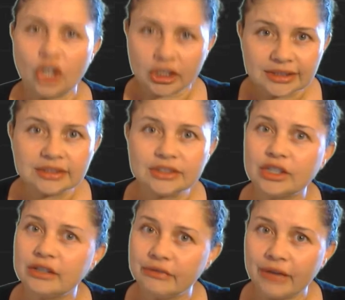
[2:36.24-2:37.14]

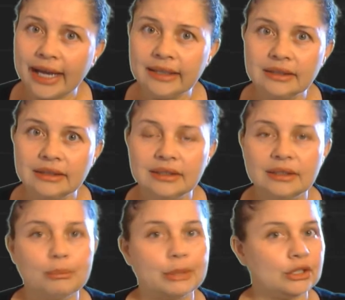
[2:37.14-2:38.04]
Constants are fine,
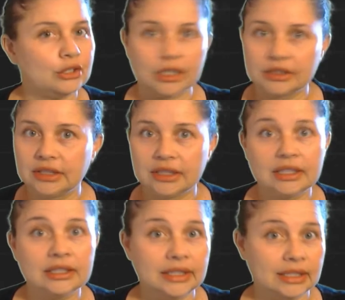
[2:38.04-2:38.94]
but not
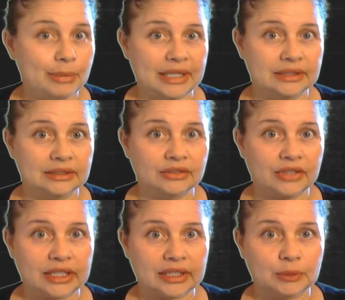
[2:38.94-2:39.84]
the dependent
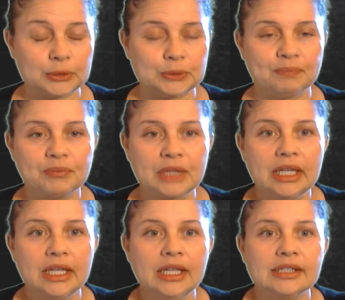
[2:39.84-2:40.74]
variable.
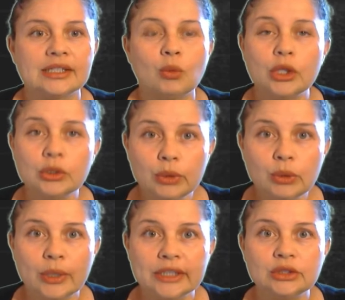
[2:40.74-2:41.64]
So what we
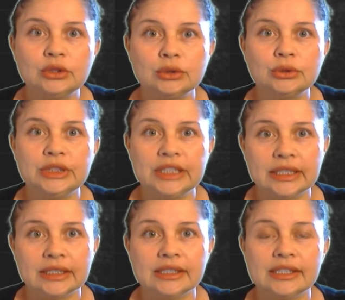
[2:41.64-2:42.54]
want to do
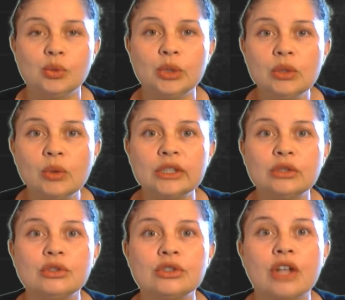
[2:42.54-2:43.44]
here is we want
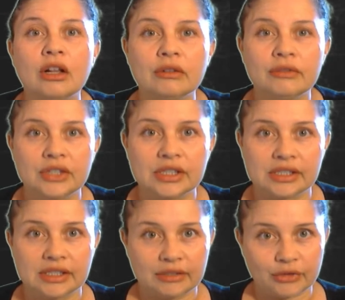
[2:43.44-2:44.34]
to solve
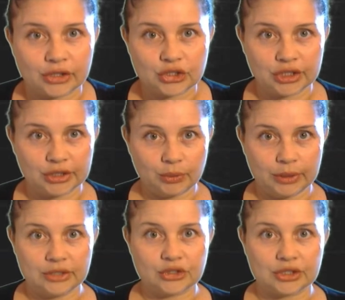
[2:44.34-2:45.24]
this differential
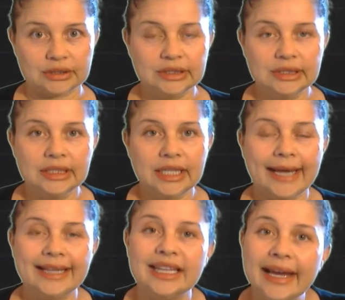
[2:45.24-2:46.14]
equation.
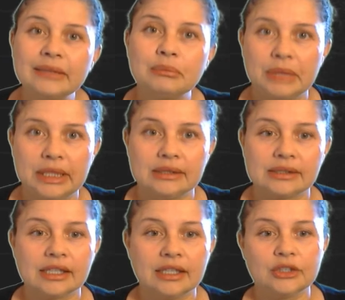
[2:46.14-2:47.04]
And that
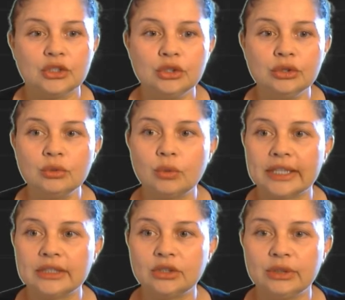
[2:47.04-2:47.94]
means that you
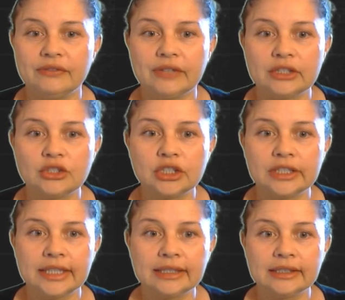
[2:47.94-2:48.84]
want to
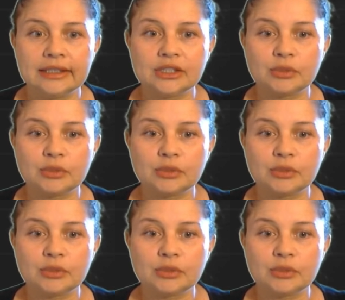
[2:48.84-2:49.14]
eventually get an